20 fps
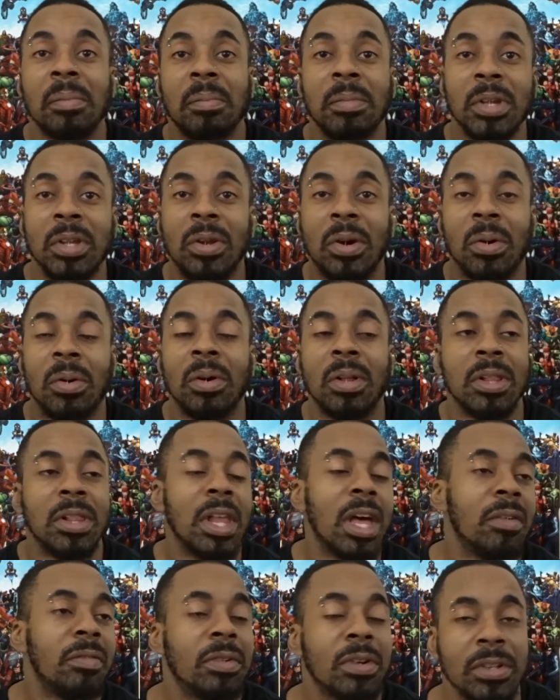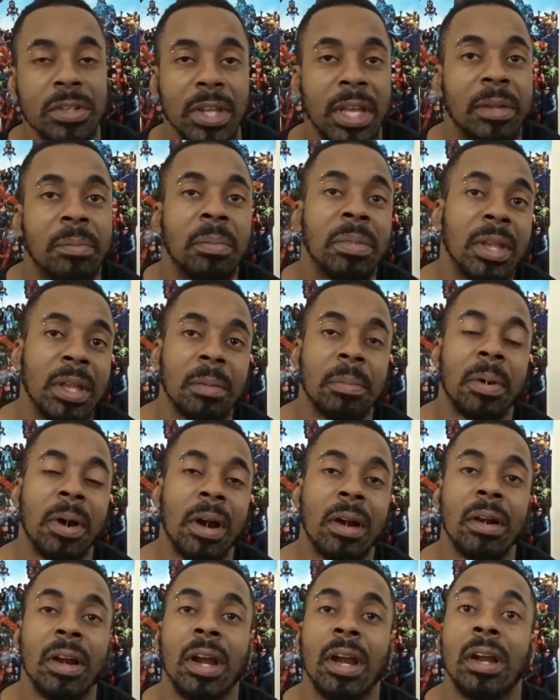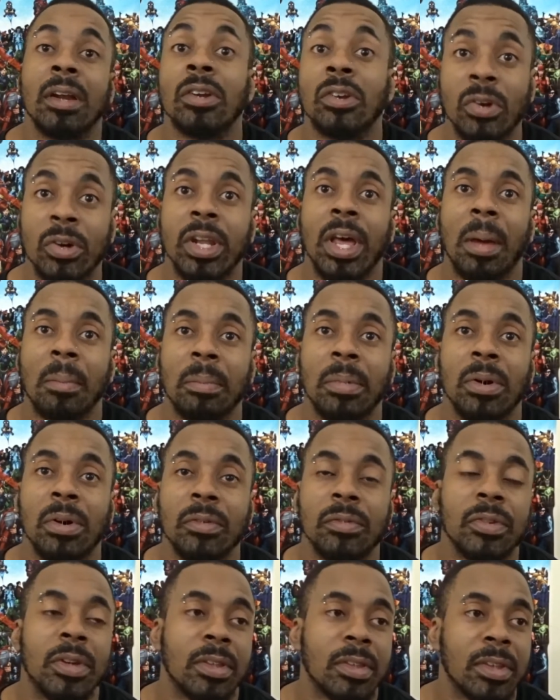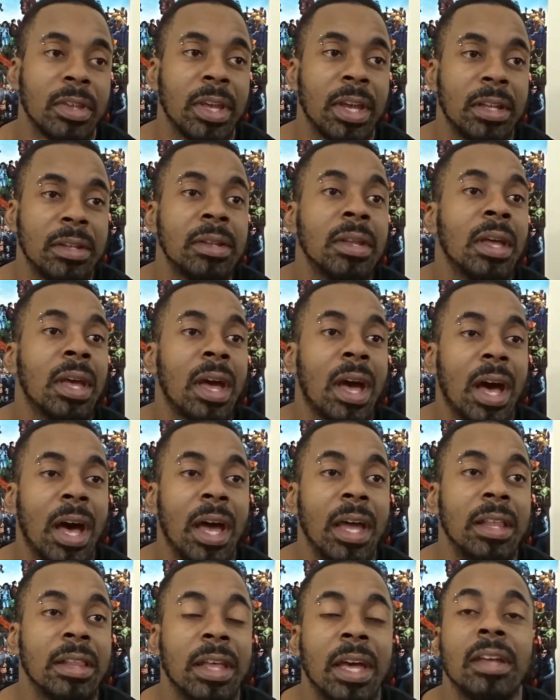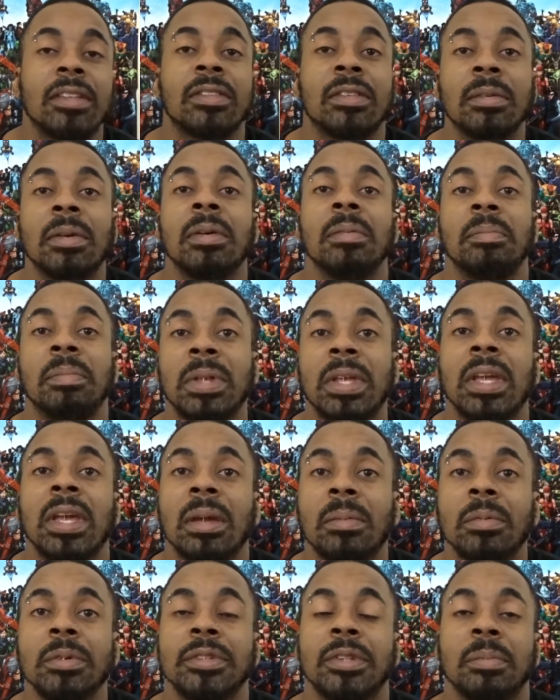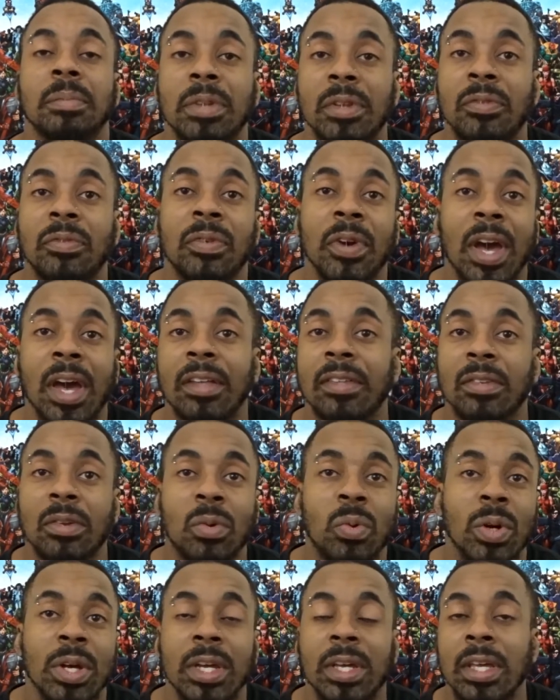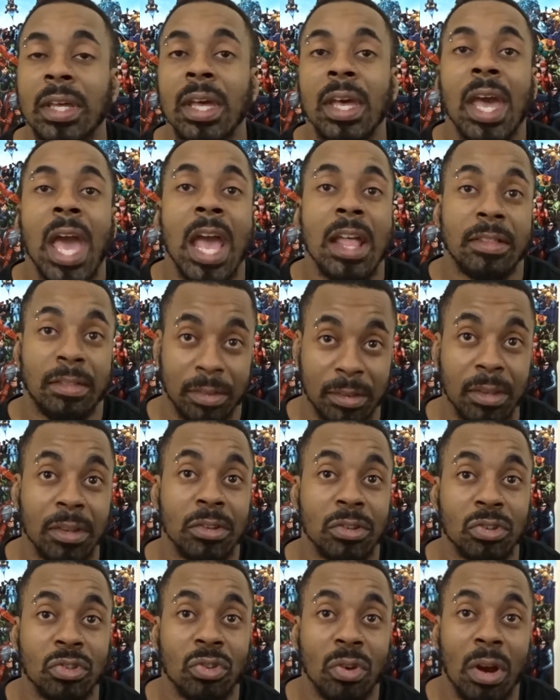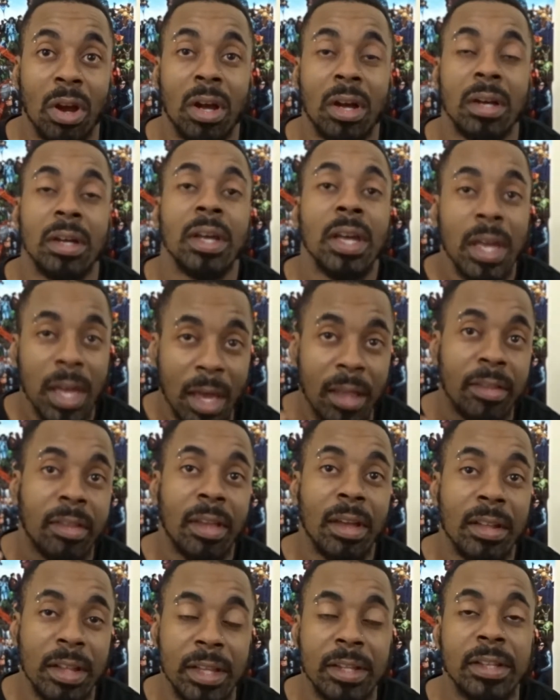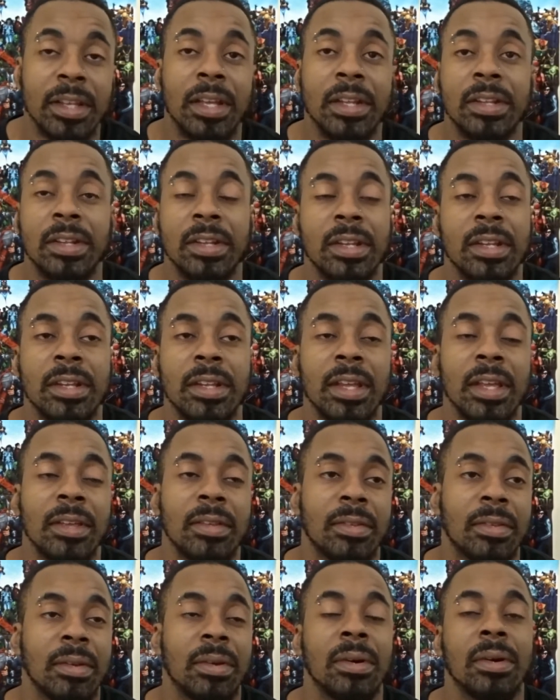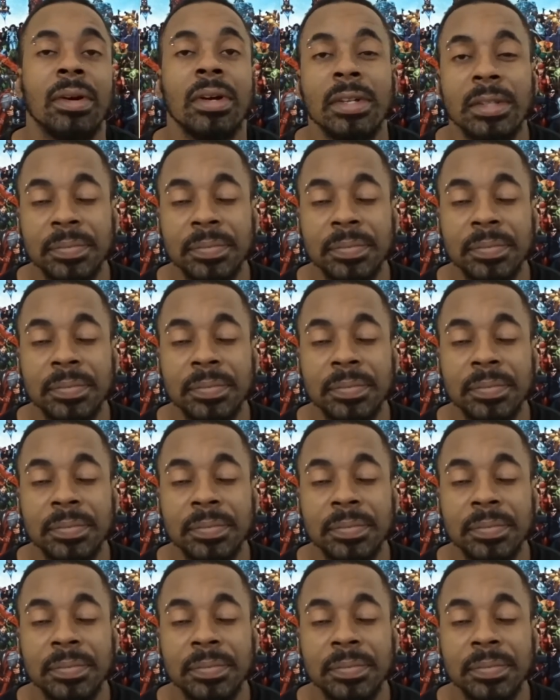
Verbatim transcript: you know, leveled and being par and good at both, because again, I like to be able to be fast, quick, and still strong as hell at the end of the day. So